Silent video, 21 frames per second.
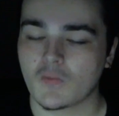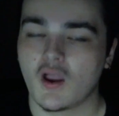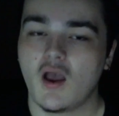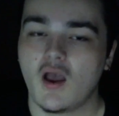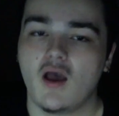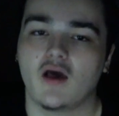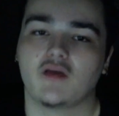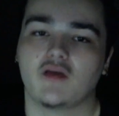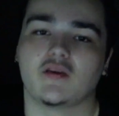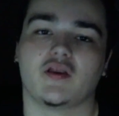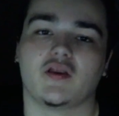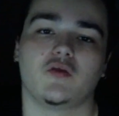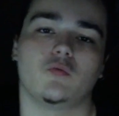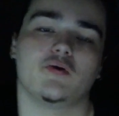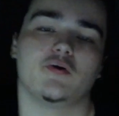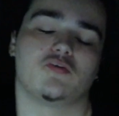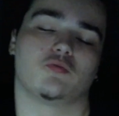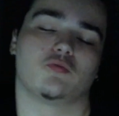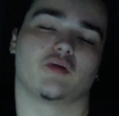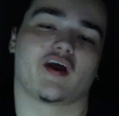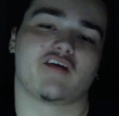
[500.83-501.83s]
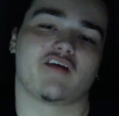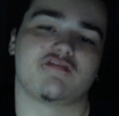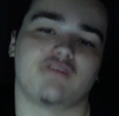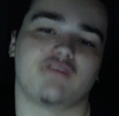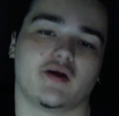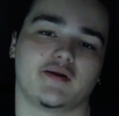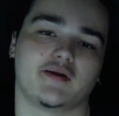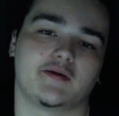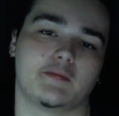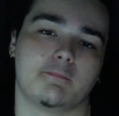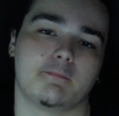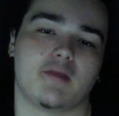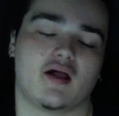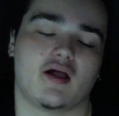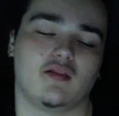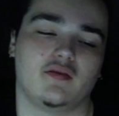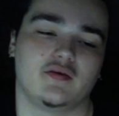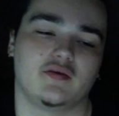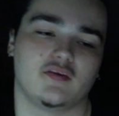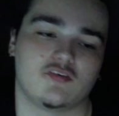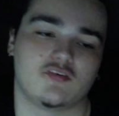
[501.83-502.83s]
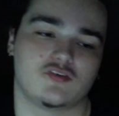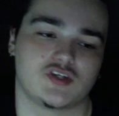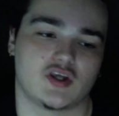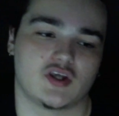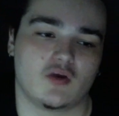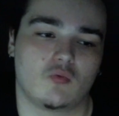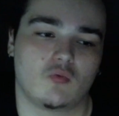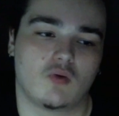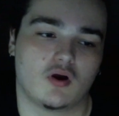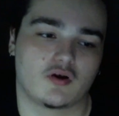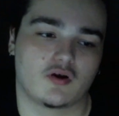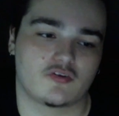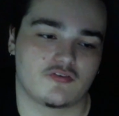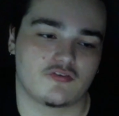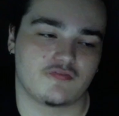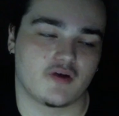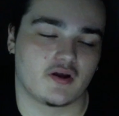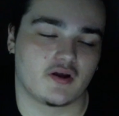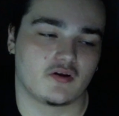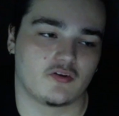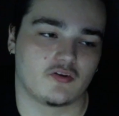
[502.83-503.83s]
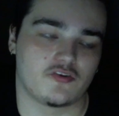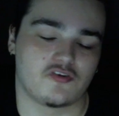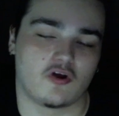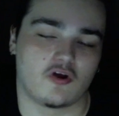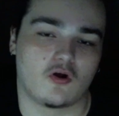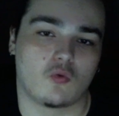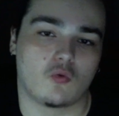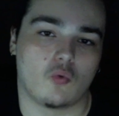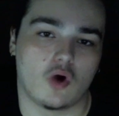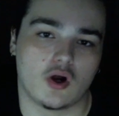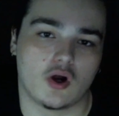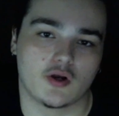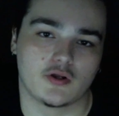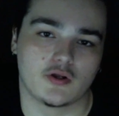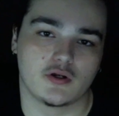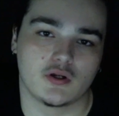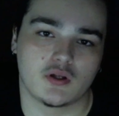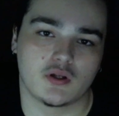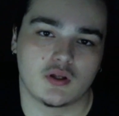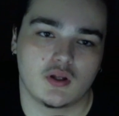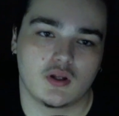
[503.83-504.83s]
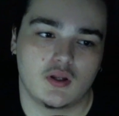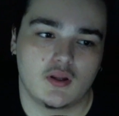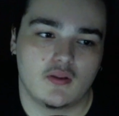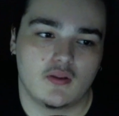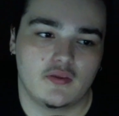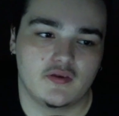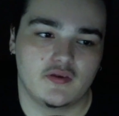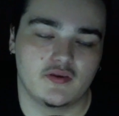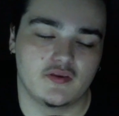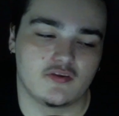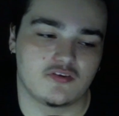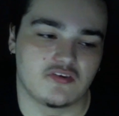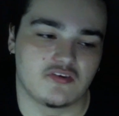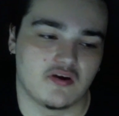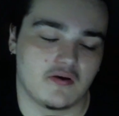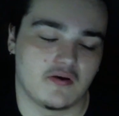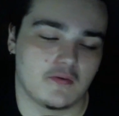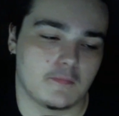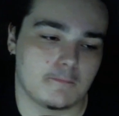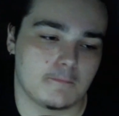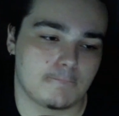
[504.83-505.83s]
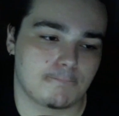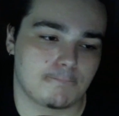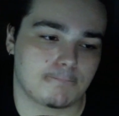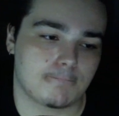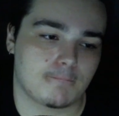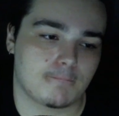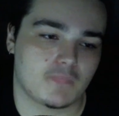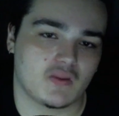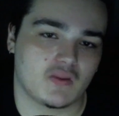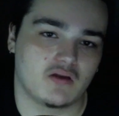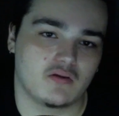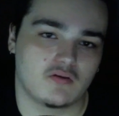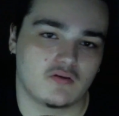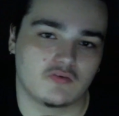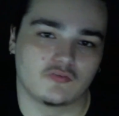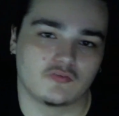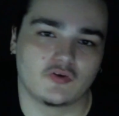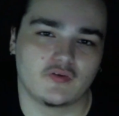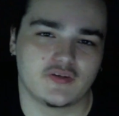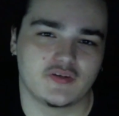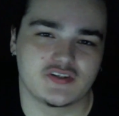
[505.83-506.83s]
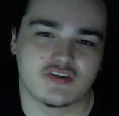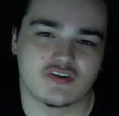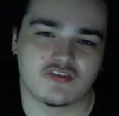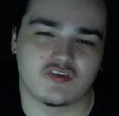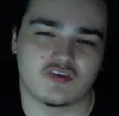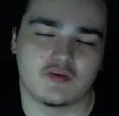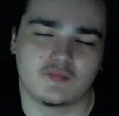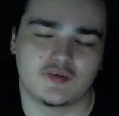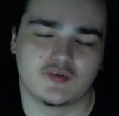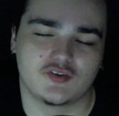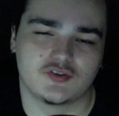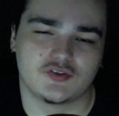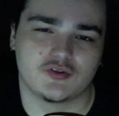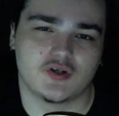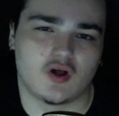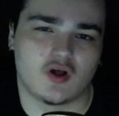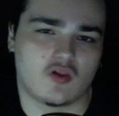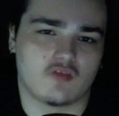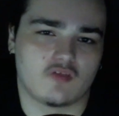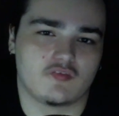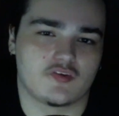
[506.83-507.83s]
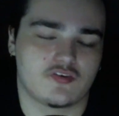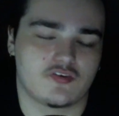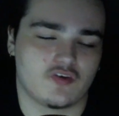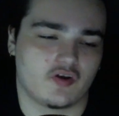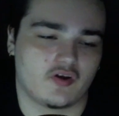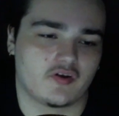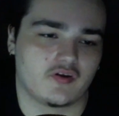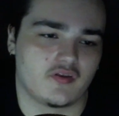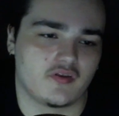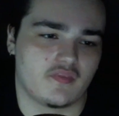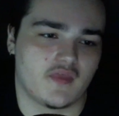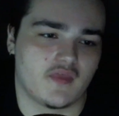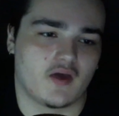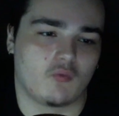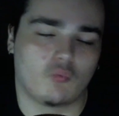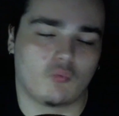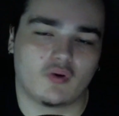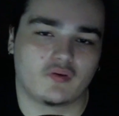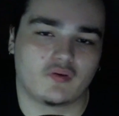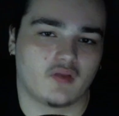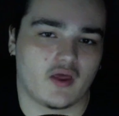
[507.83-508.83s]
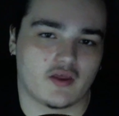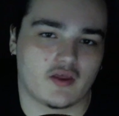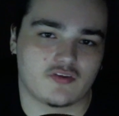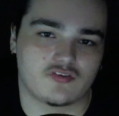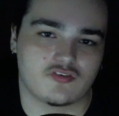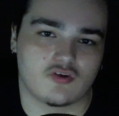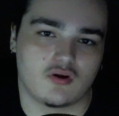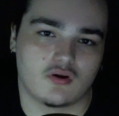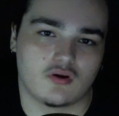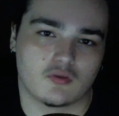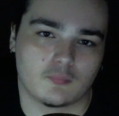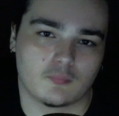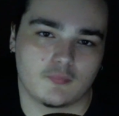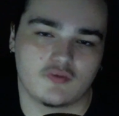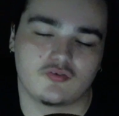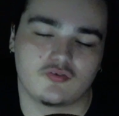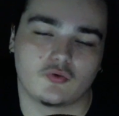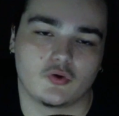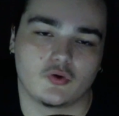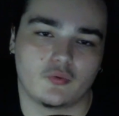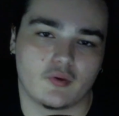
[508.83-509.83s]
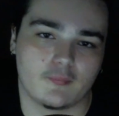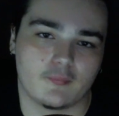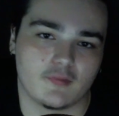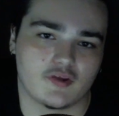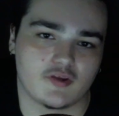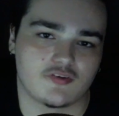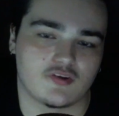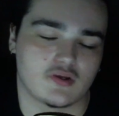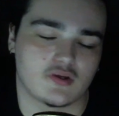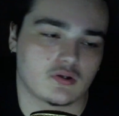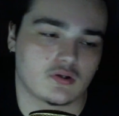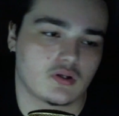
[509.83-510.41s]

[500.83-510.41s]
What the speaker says: And anyways, what I find compelling is Jaywalk's final song, Water, his religious imagery all of a sudden in that one last song before he went missing,